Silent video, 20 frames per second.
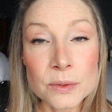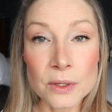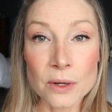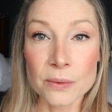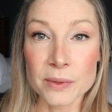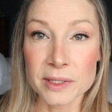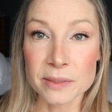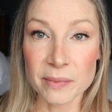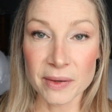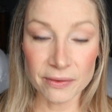was
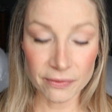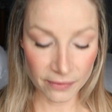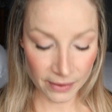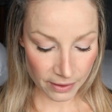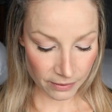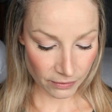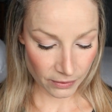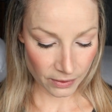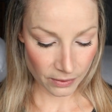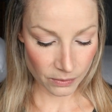always my
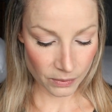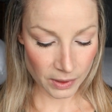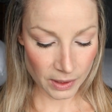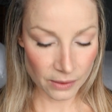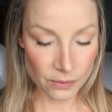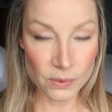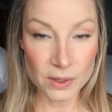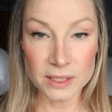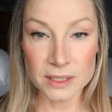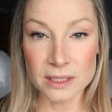favorite when
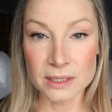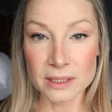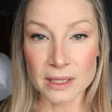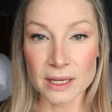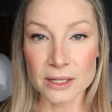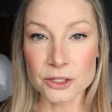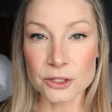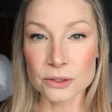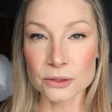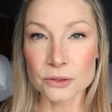I was in
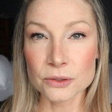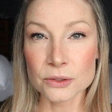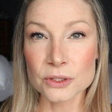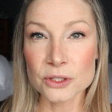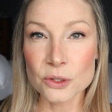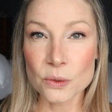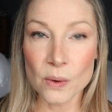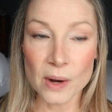that children's